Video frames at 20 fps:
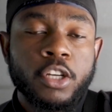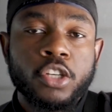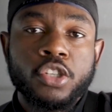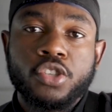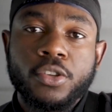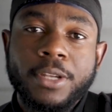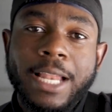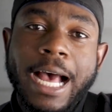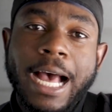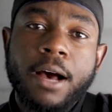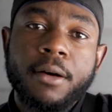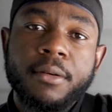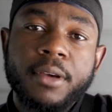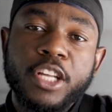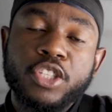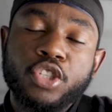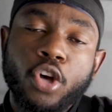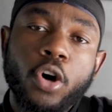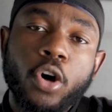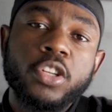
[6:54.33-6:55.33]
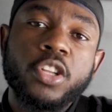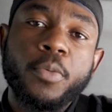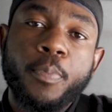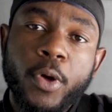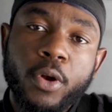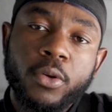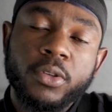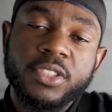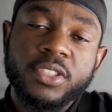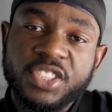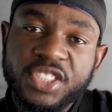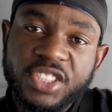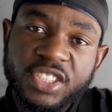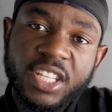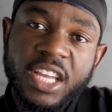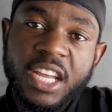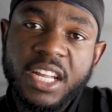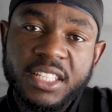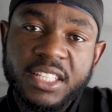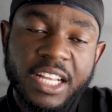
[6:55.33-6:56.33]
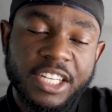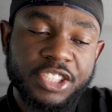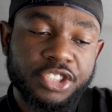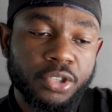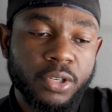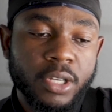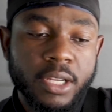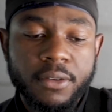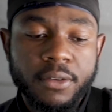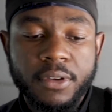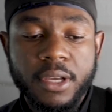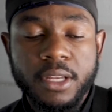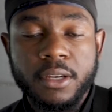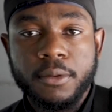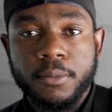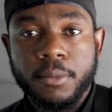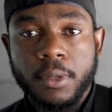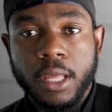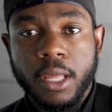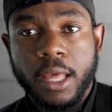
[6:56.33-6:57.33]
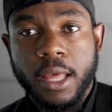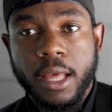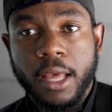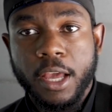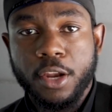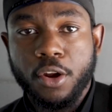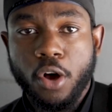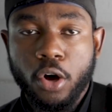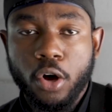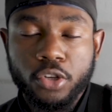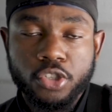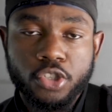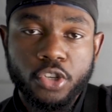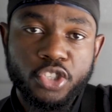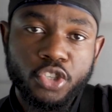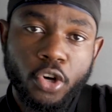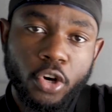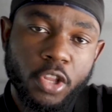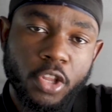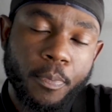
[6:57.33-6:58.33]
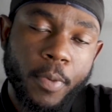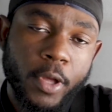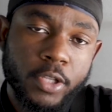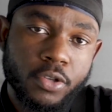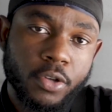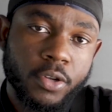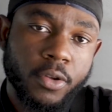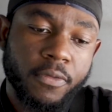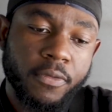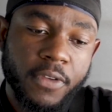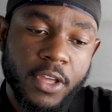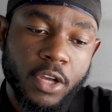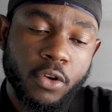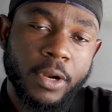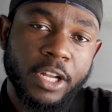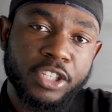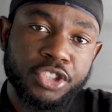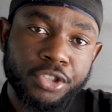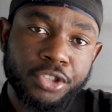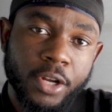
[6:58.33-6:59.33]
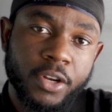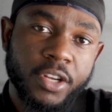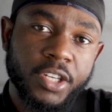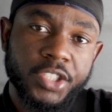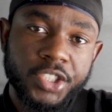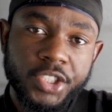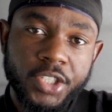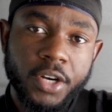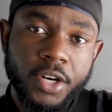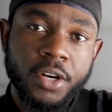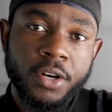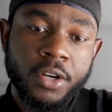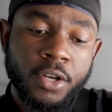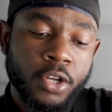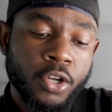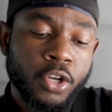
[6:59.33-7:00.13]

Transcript: So now it's all depends on the state that you live in, and also it's all depends on the vehicle that you're trying to insure.